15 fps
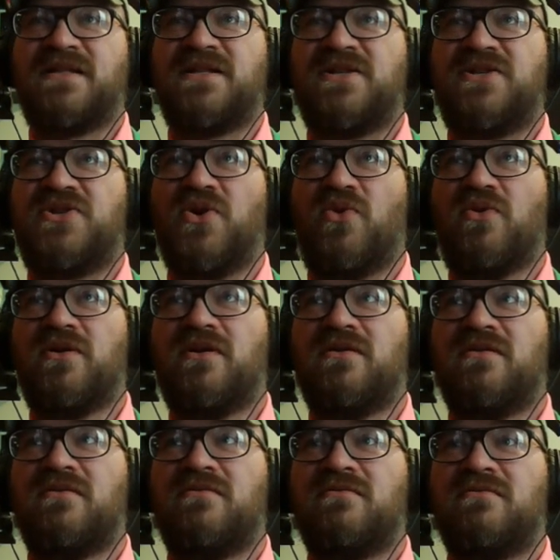a door?
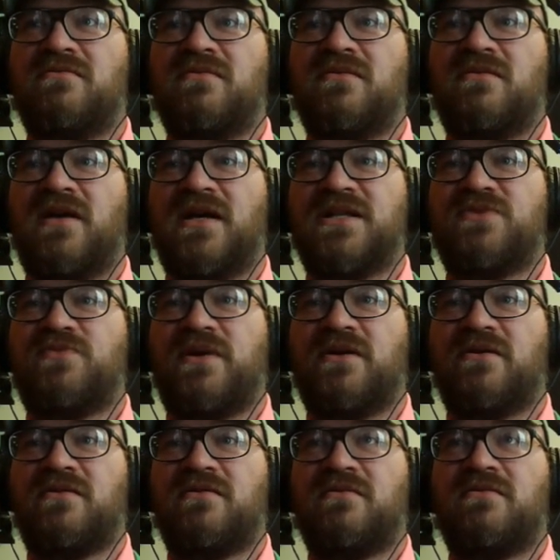That's
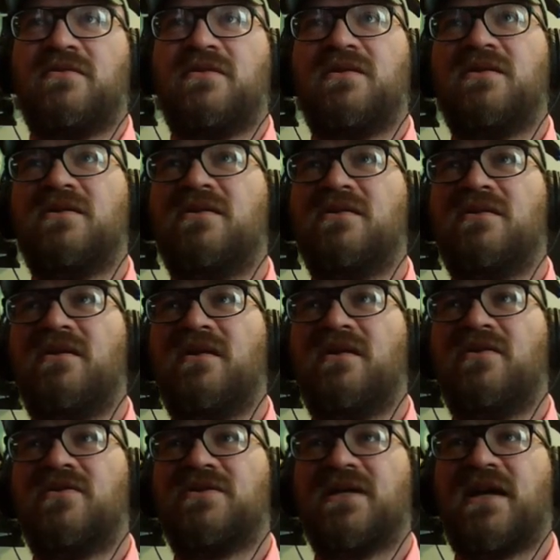weird.
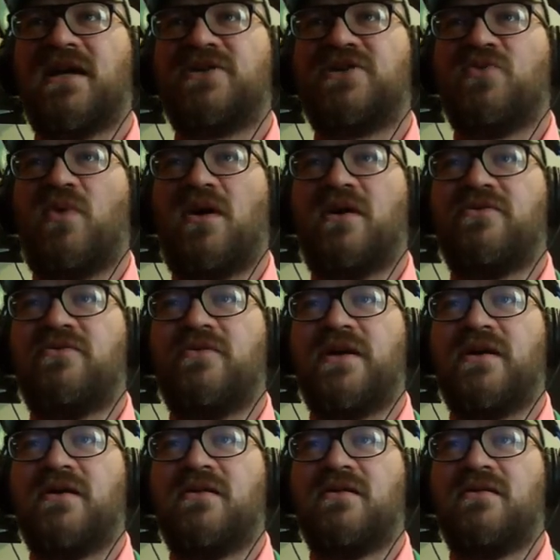Looks like I should walk through
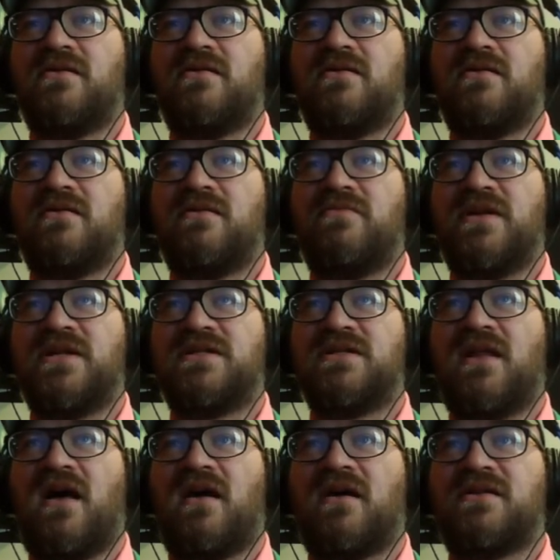there. But it's
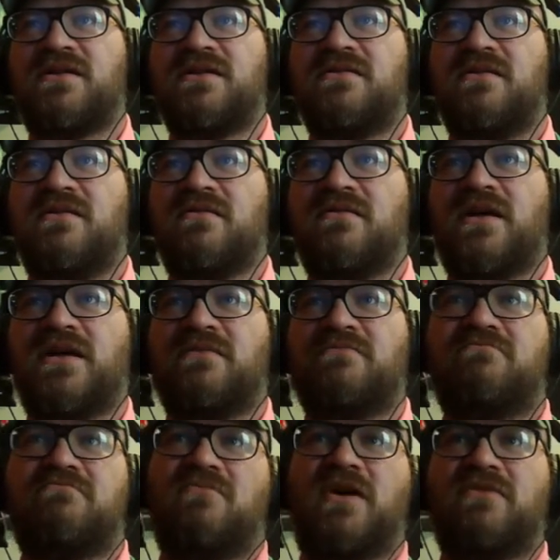locked. Okay.
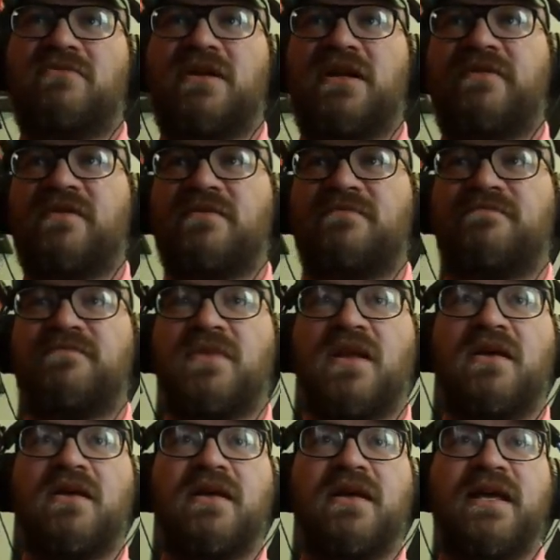Well, whatever.
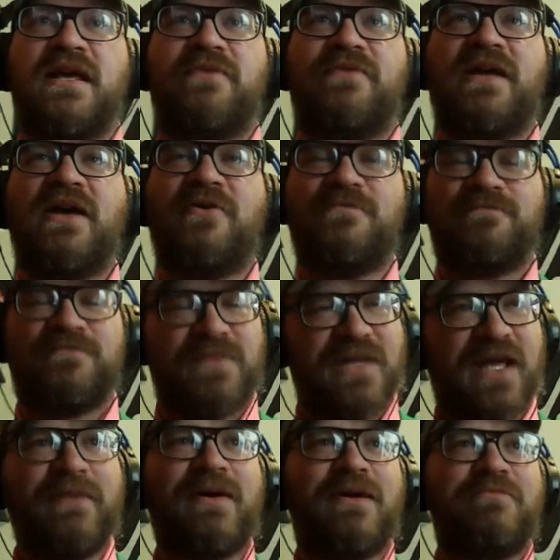In we go!
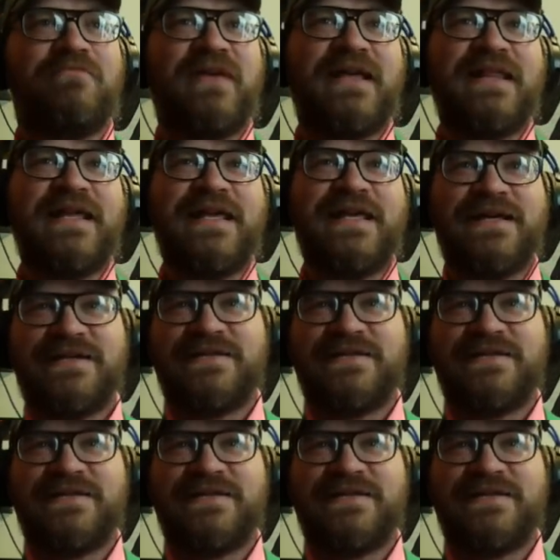Come on, Billy!